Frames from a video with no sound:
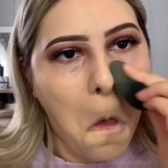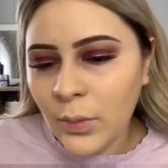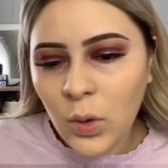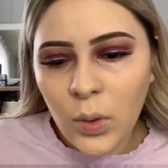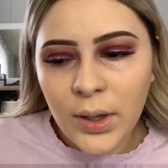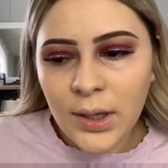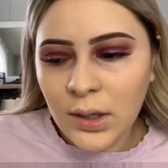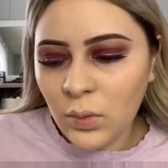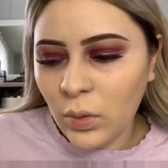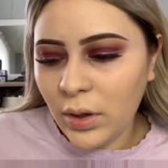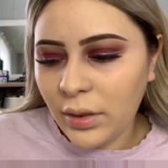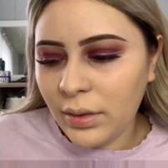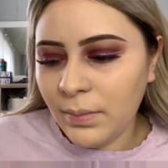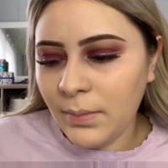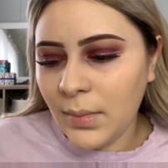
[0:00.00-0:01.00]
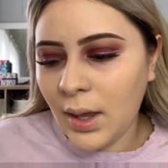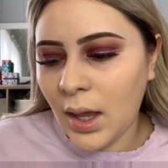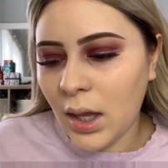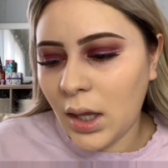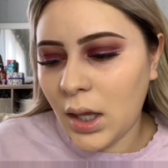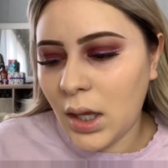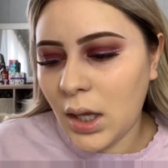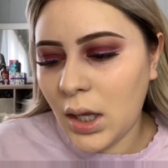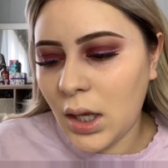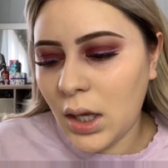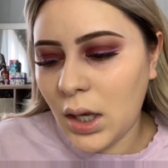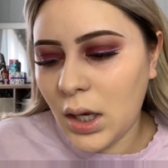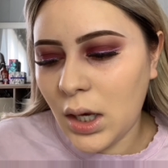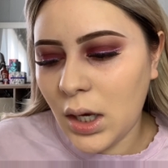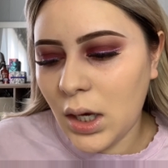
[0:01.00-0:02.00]
I'm going in with
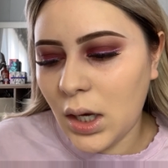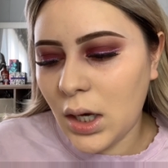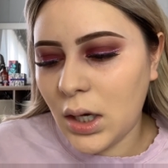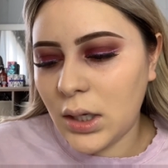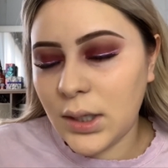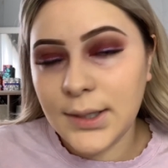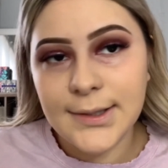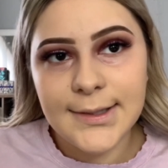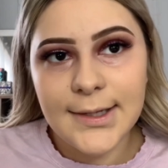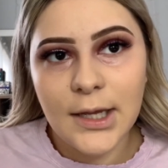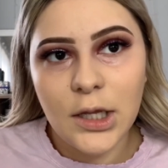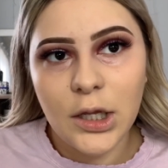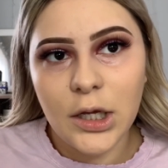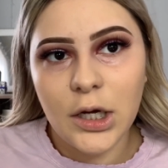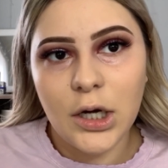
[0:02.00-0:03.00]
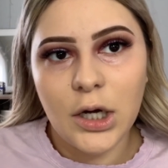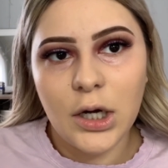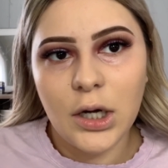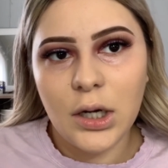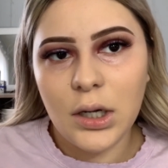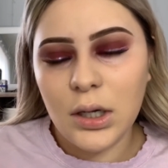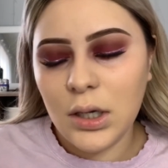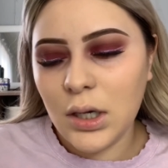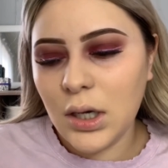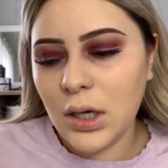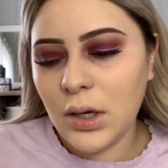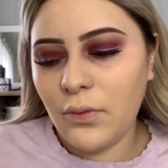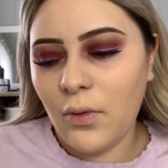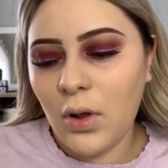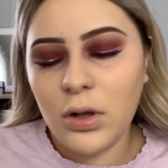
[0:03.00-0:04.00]
my concealer,
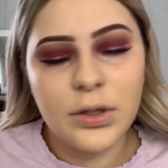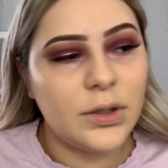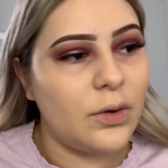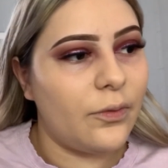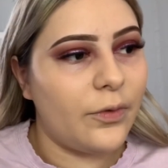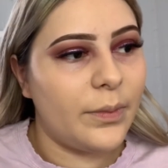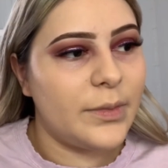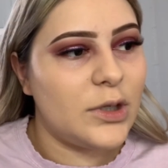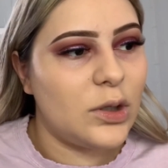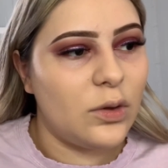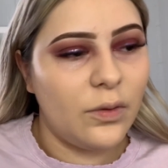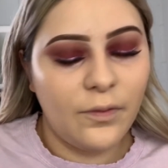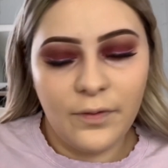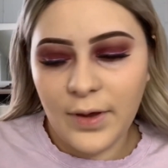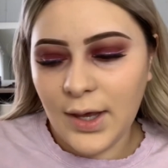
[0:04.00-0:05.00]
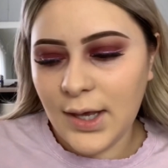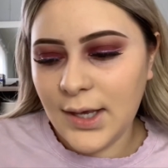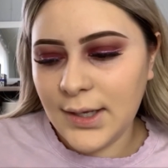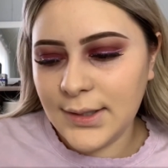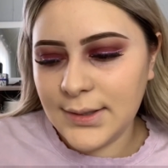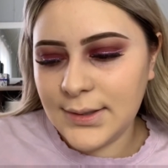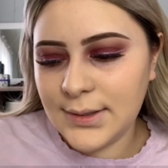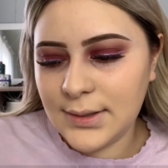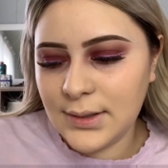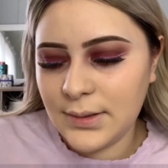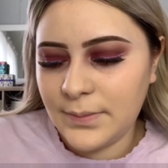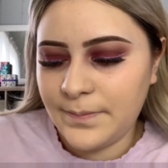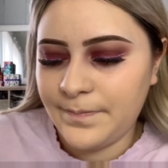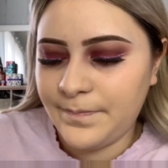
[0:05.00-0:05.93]
also from Too Faced.